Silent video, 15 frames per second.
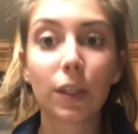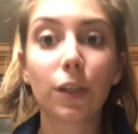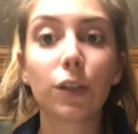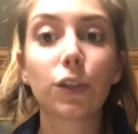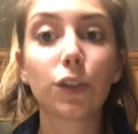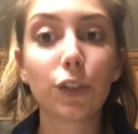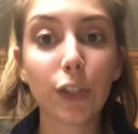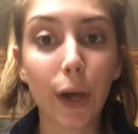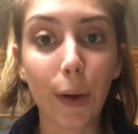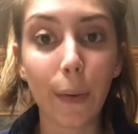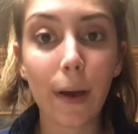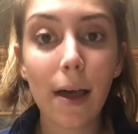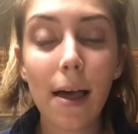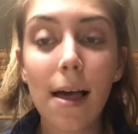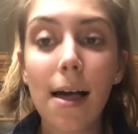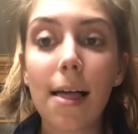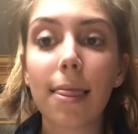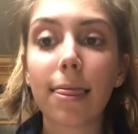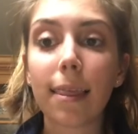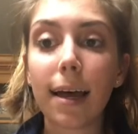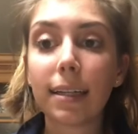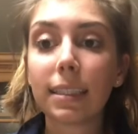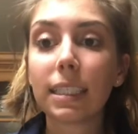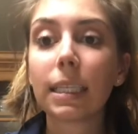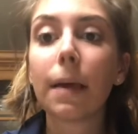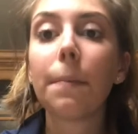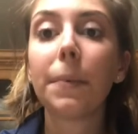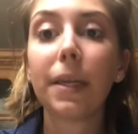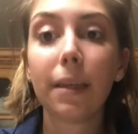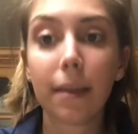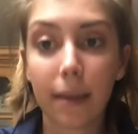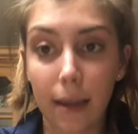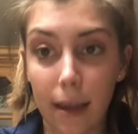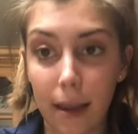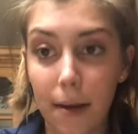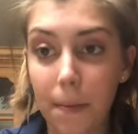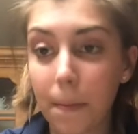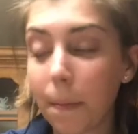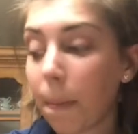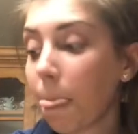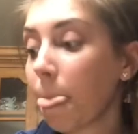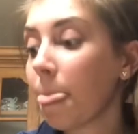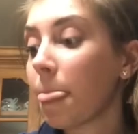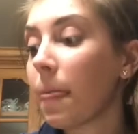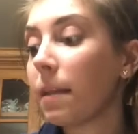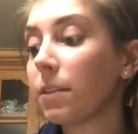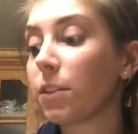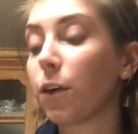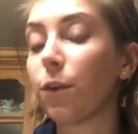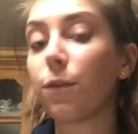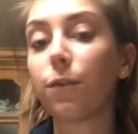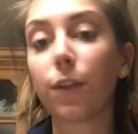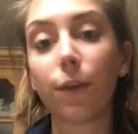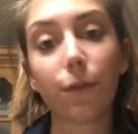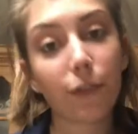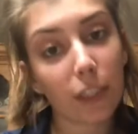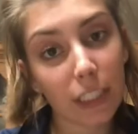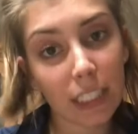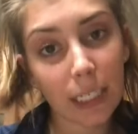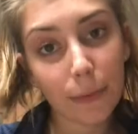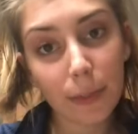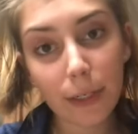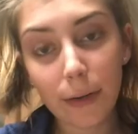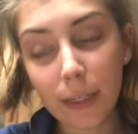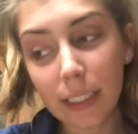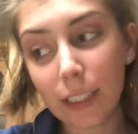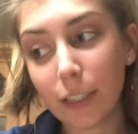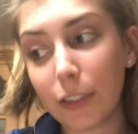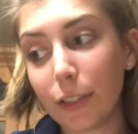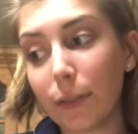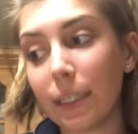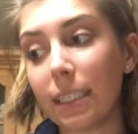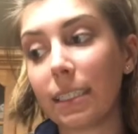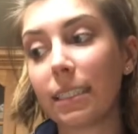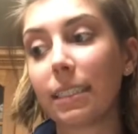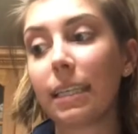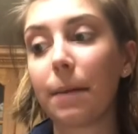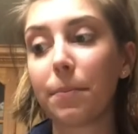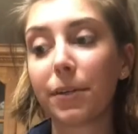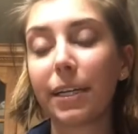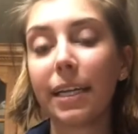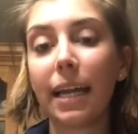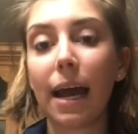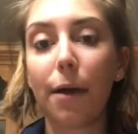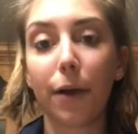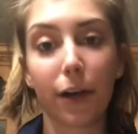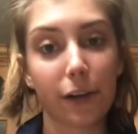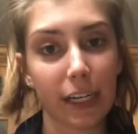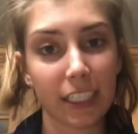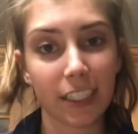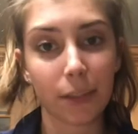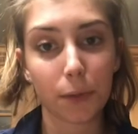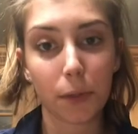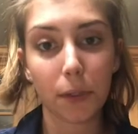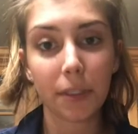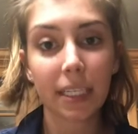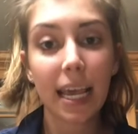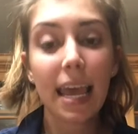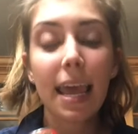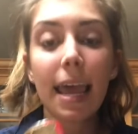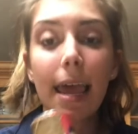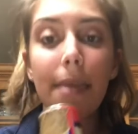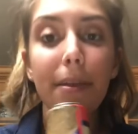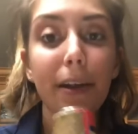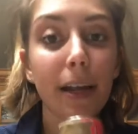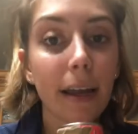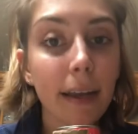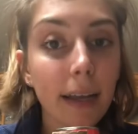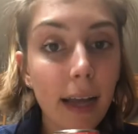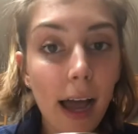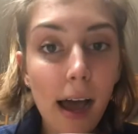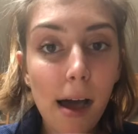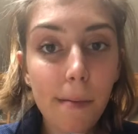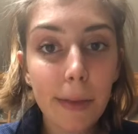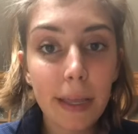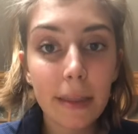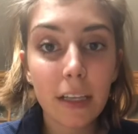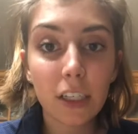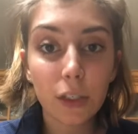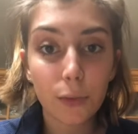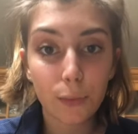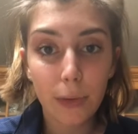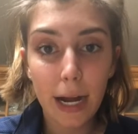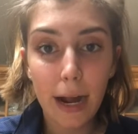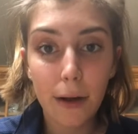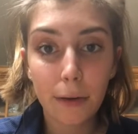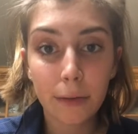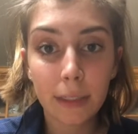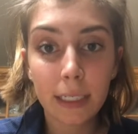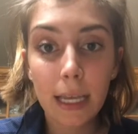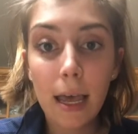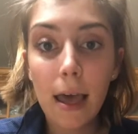So let's begin. So the first thing we're going to do is separate our crescent rolls, and they're going to come in this round